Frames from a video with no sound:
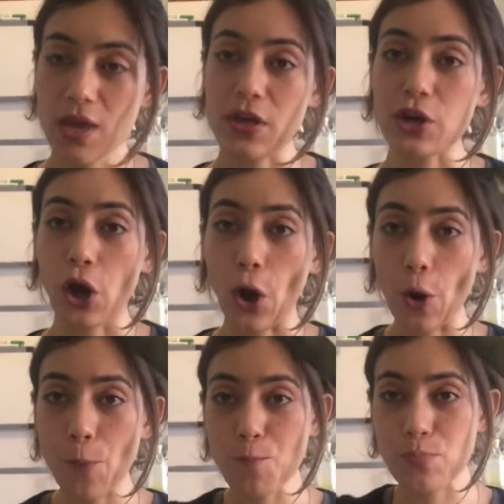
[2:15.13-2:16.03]
The
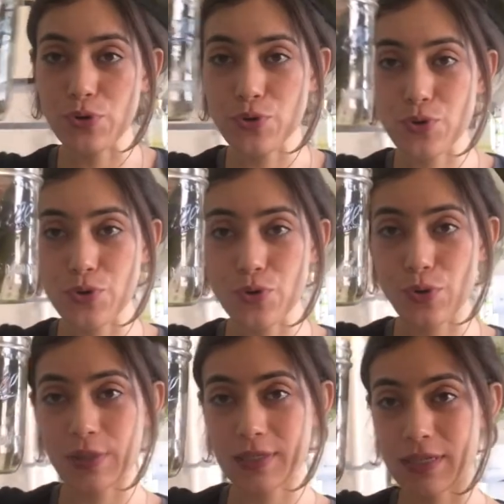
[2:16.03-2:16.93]

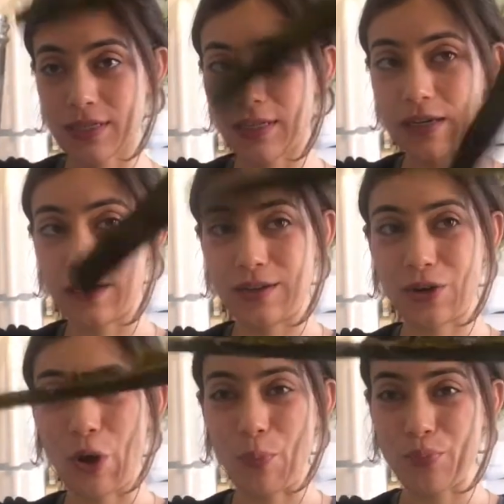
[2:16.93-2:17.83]
kombu, this is the
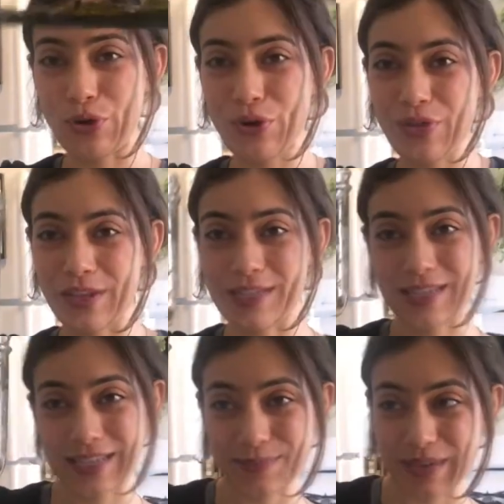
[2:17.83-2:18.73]
kombu, this
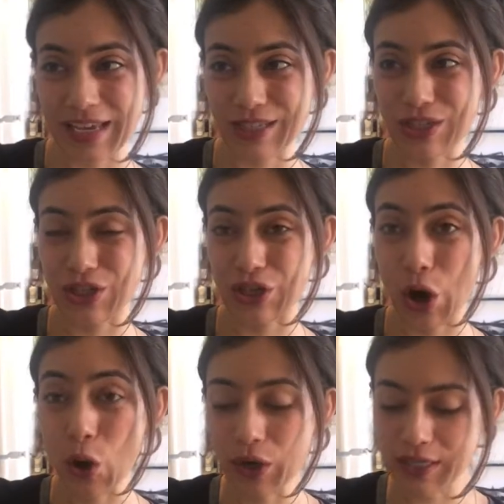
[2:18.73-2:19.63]
is it being
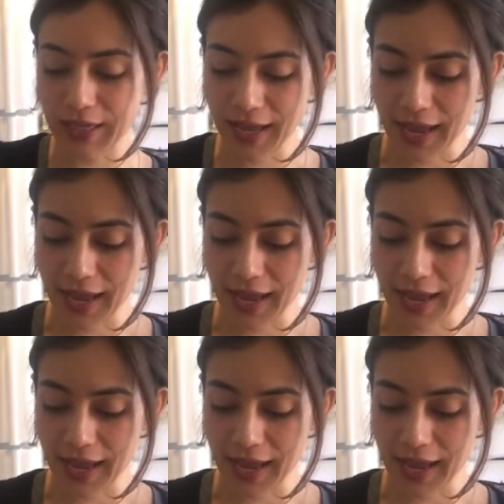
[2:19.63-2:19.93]
soaked,